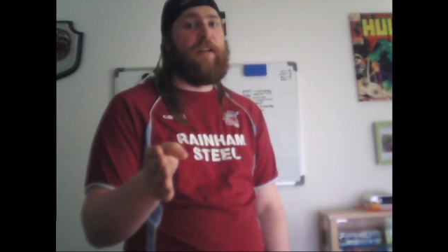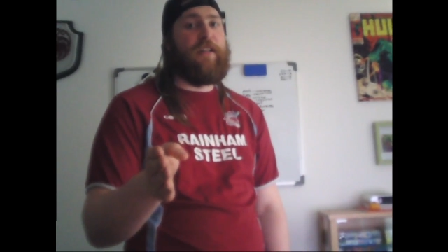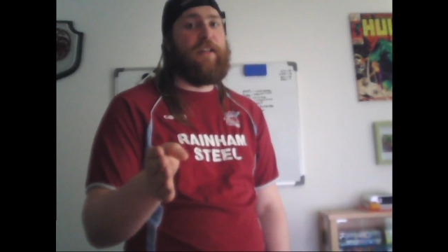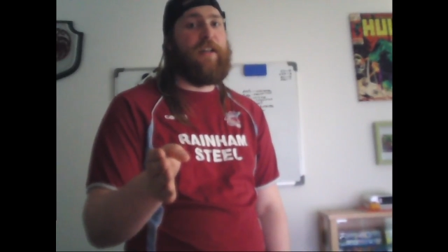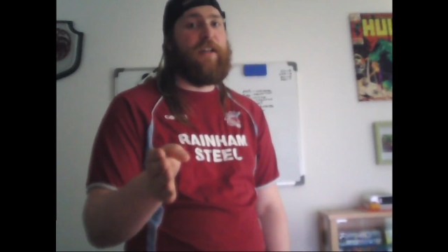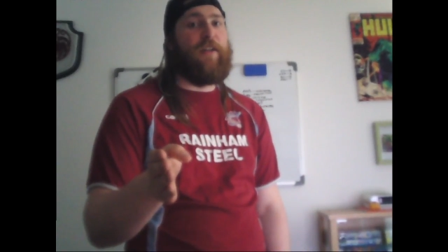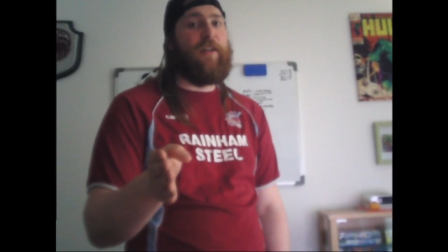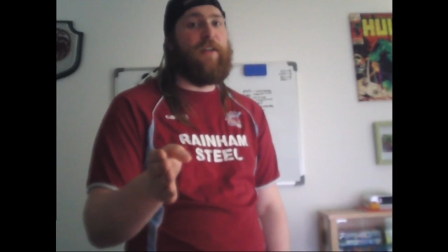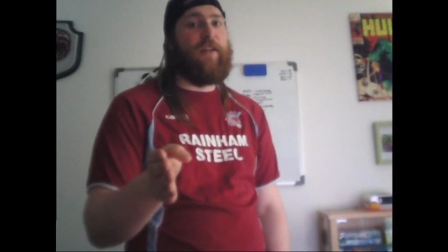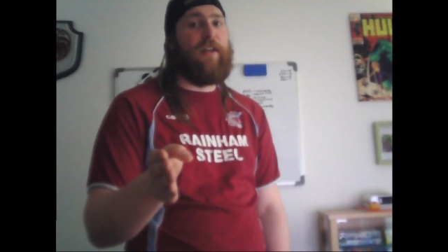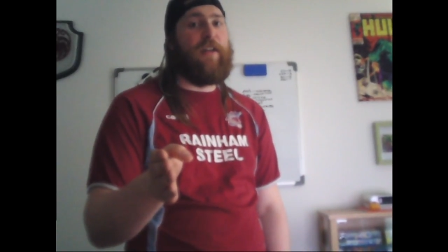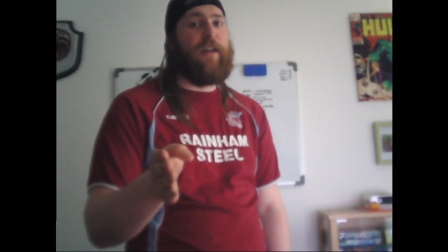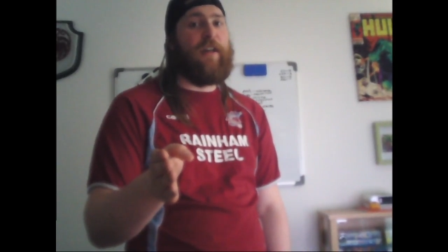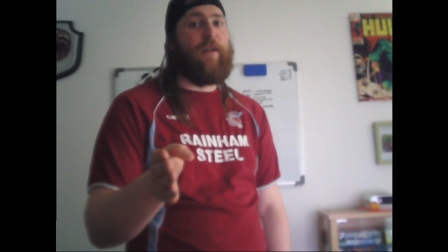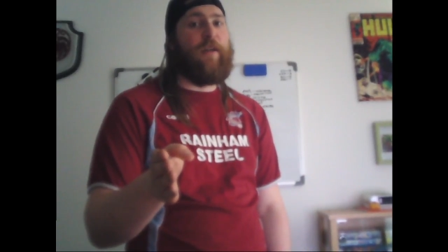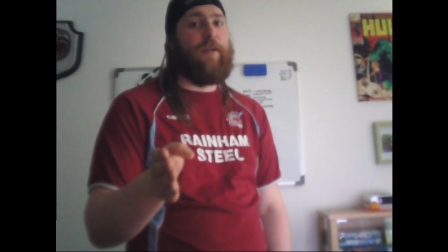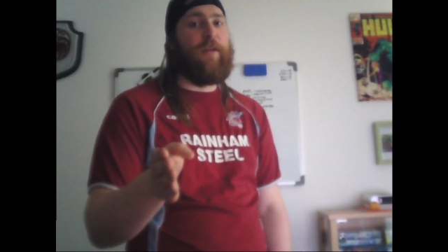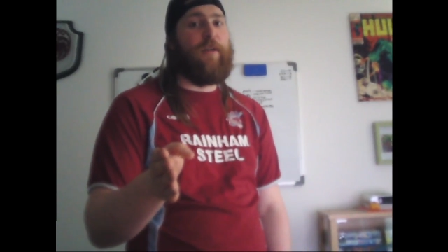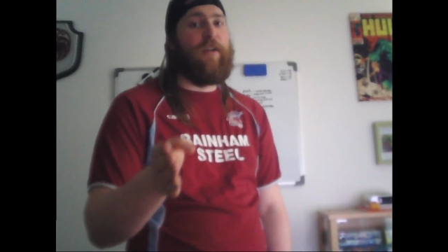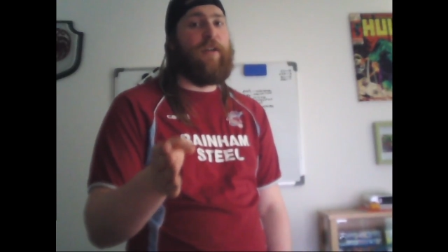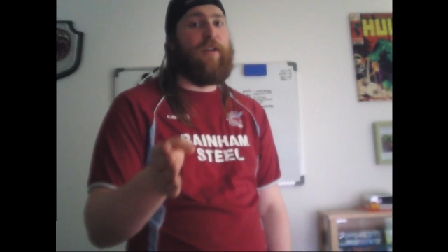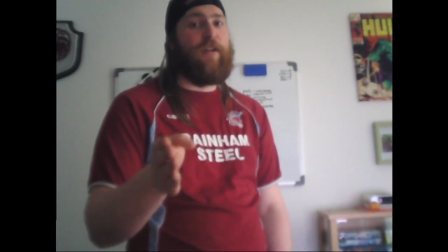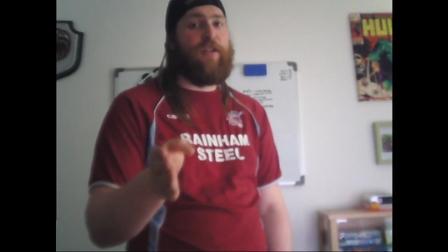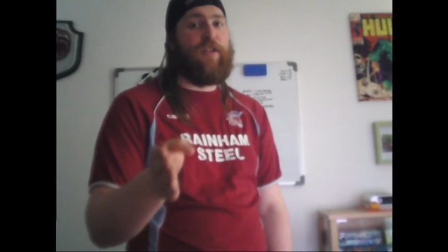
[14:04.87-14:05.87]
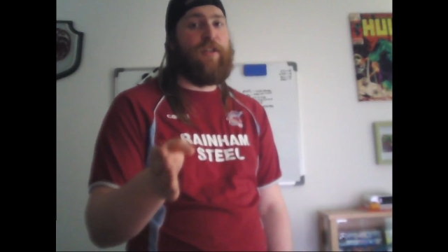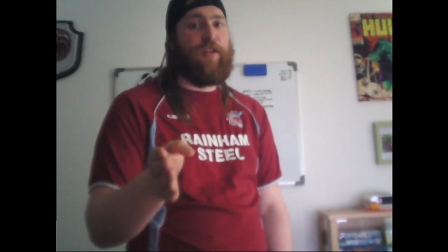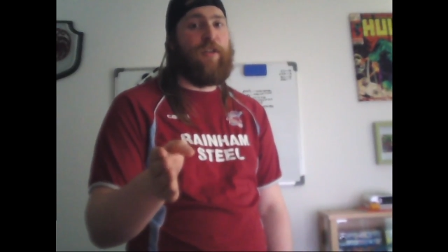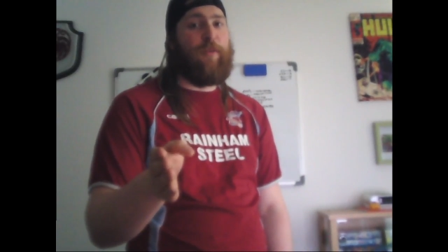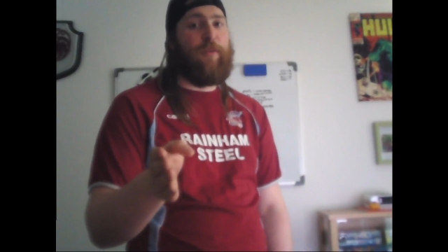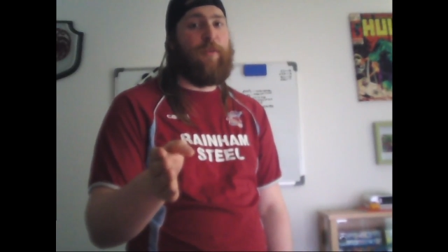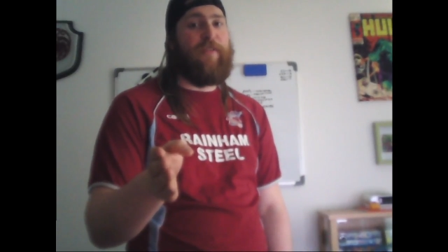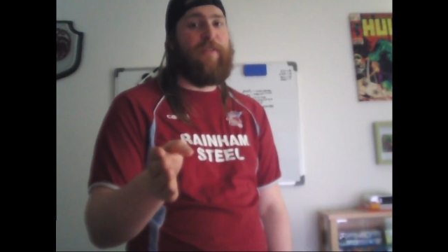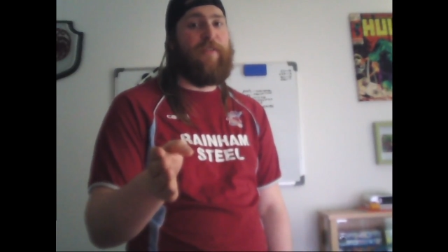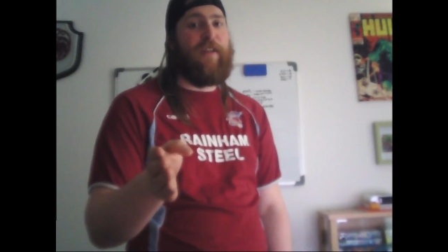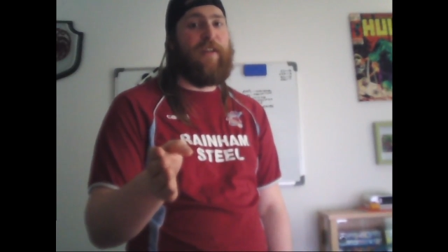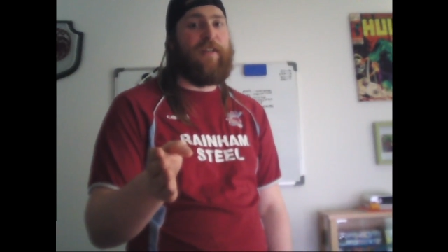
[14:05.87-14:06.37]
tell you now, it's going to
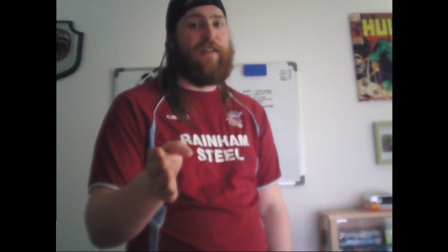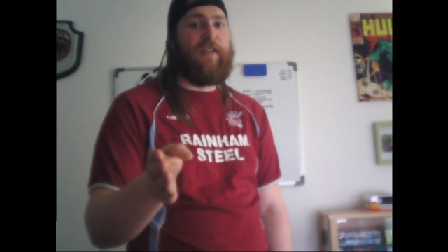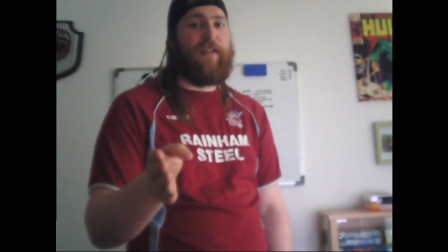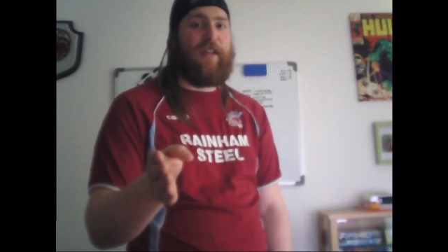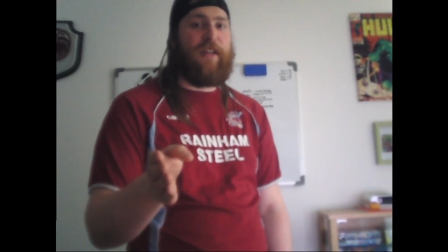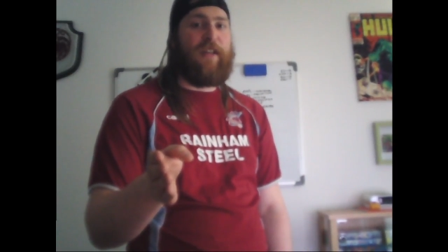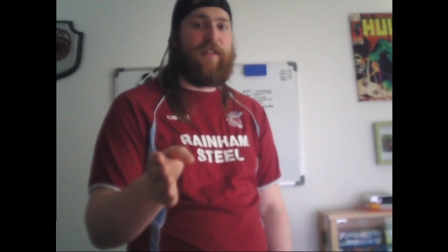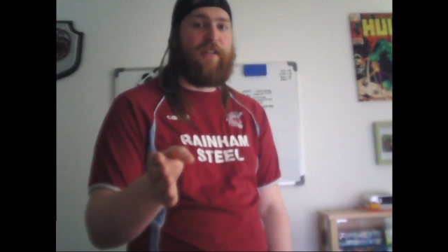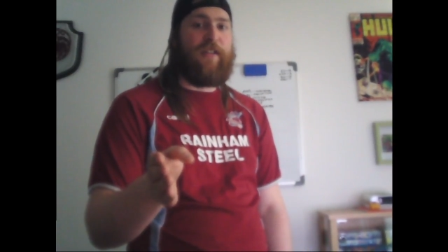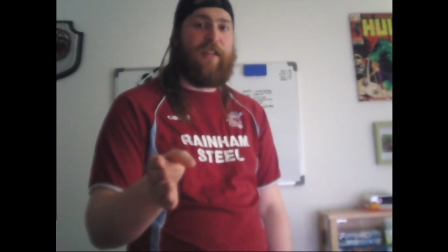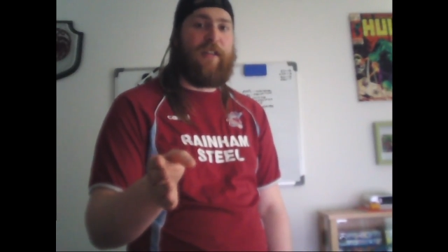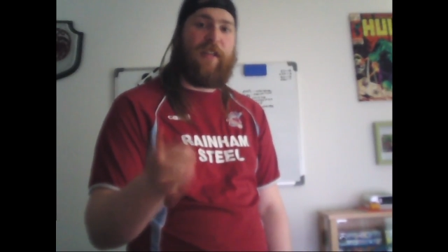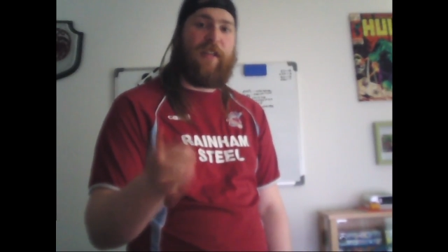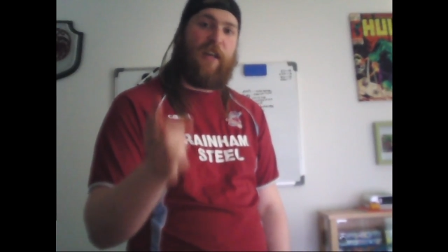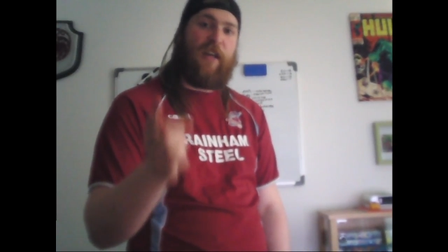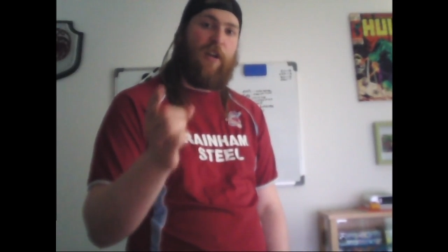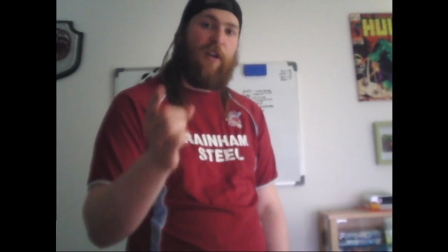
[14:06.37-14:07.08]
be fantastic.